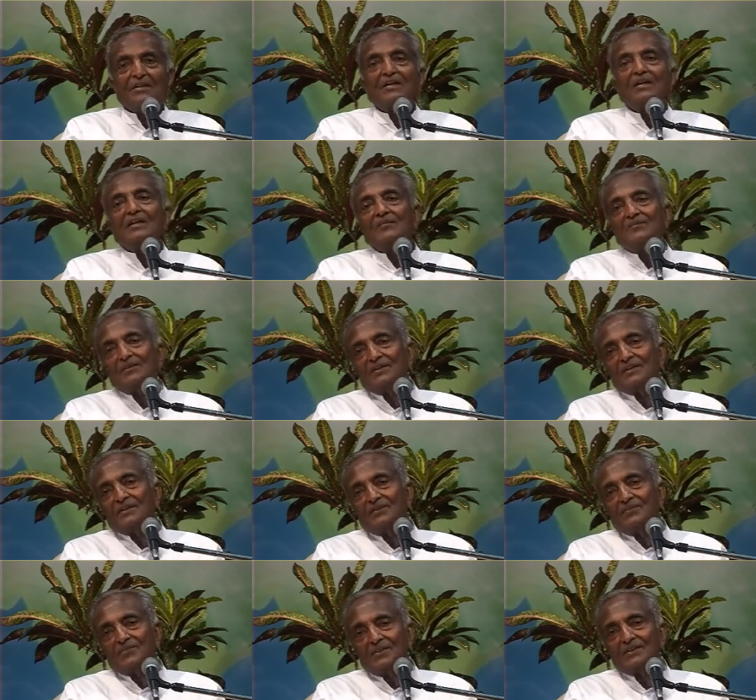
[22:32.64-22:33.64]
In
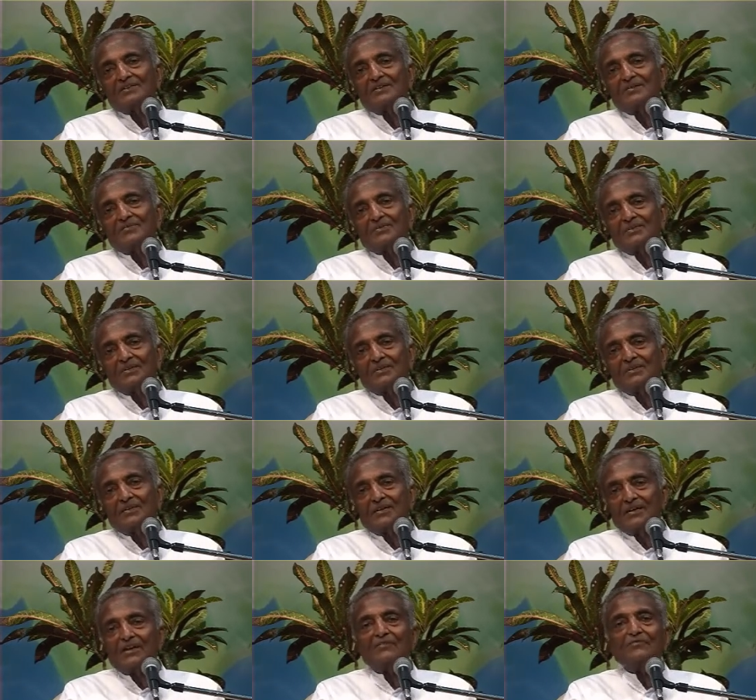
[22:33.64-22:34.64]
America, for example,
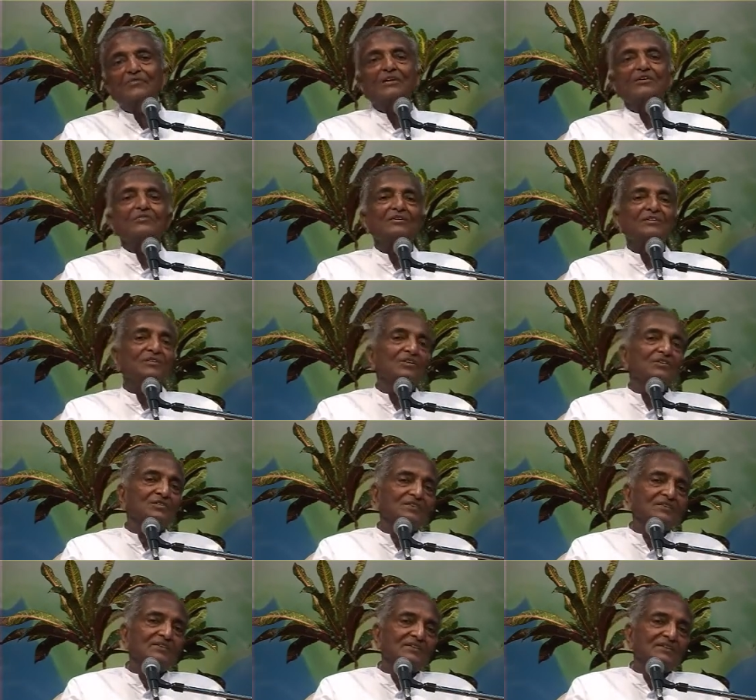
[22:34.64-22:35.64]
have we ever
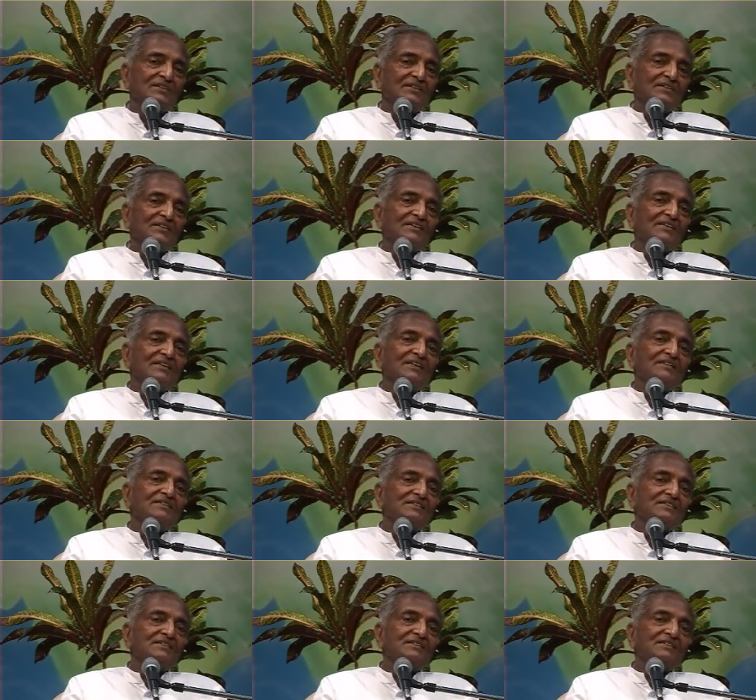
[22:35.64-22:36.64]
thought that a
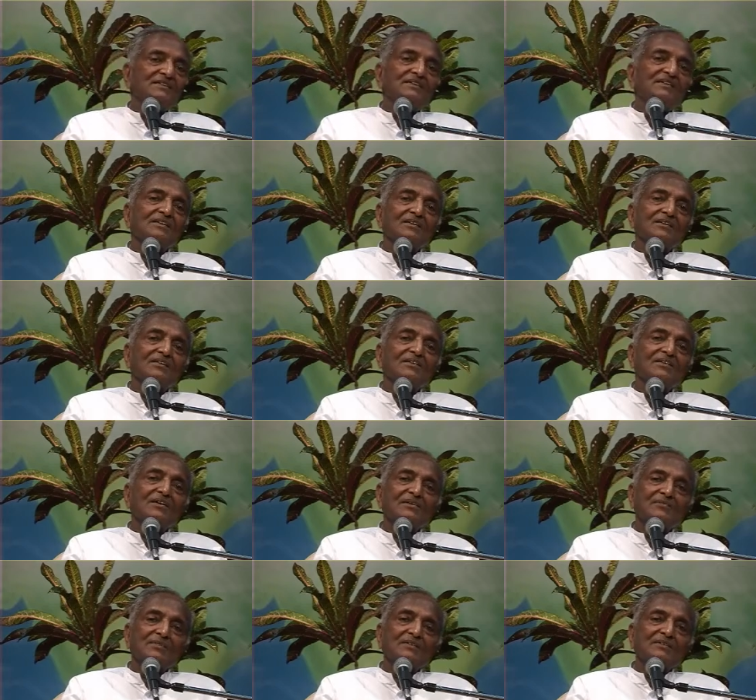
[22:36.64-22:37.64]
sister or
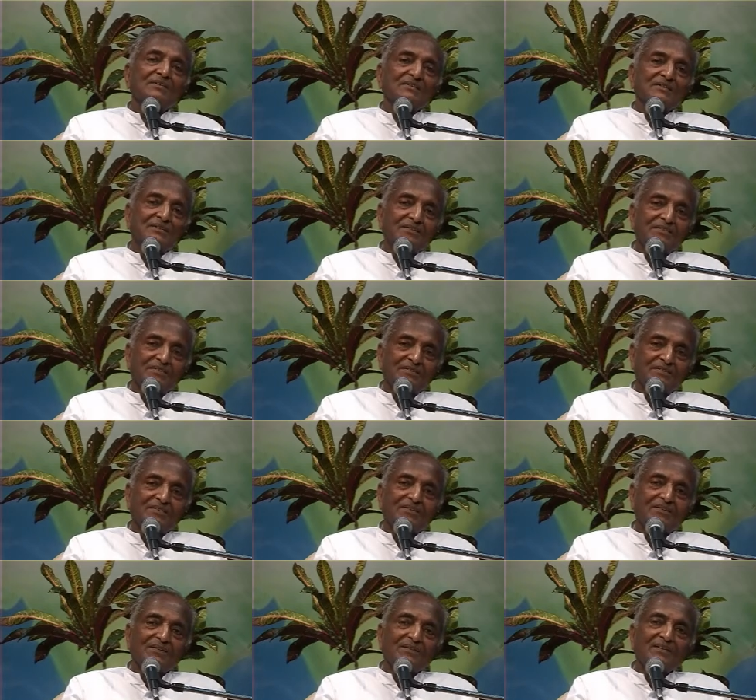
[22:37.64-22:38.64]
a mother
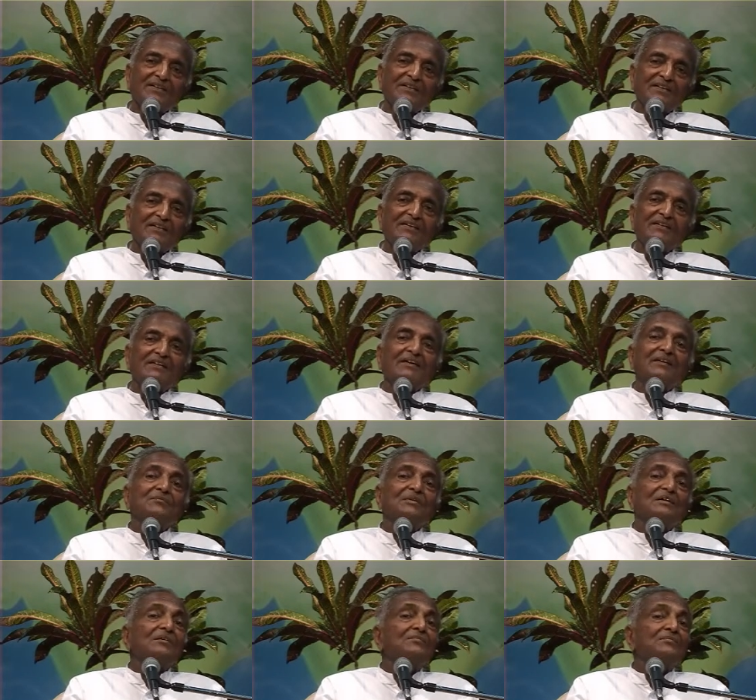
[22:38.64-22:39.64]
or a lady can
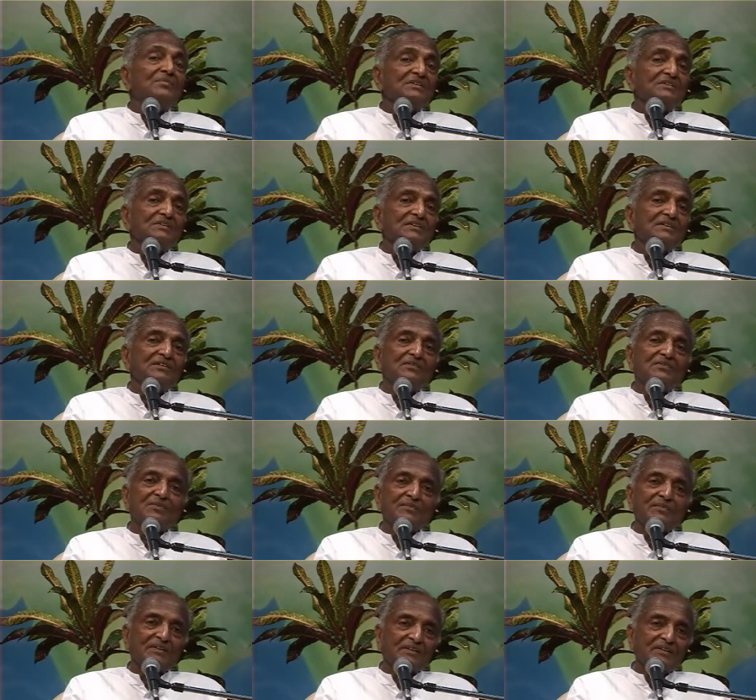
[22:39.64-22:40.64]
become president of
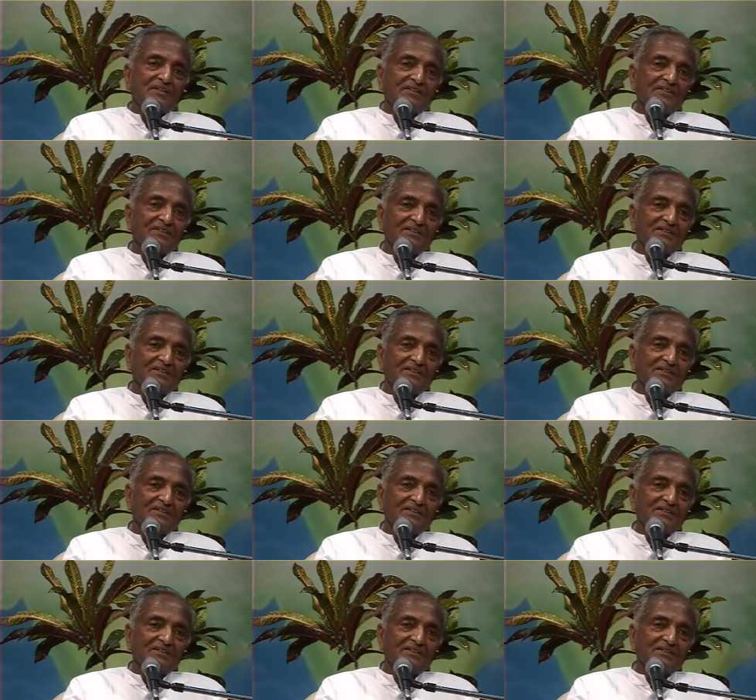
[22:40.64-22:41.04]
America?